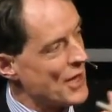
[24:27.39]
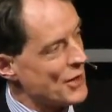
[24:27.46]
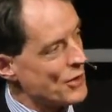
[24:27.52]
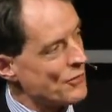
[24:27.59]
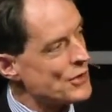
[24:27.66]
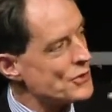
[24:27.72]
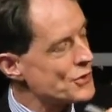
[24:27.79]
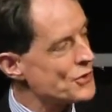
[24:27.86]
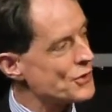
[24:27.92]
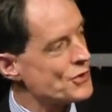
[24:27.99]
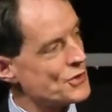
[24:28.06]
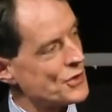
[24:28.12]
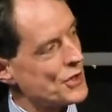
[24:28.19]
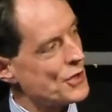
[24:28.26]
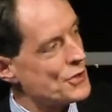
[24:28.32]
You've
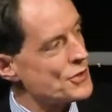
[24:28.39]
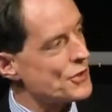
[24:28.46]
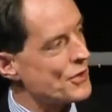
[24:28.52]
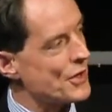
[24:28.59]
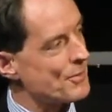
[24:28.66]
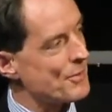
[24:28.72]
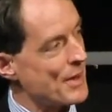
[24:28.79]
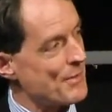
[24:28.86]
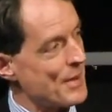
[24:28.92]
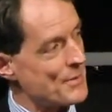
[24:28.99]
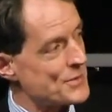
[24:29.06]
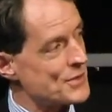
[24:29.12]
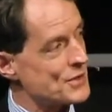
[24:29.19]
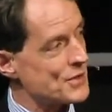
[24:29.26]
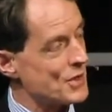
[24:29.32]
introduced the notion that
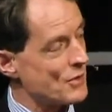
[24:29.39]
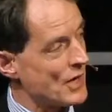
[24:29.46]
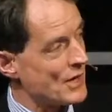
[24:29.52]
perhaps, you know,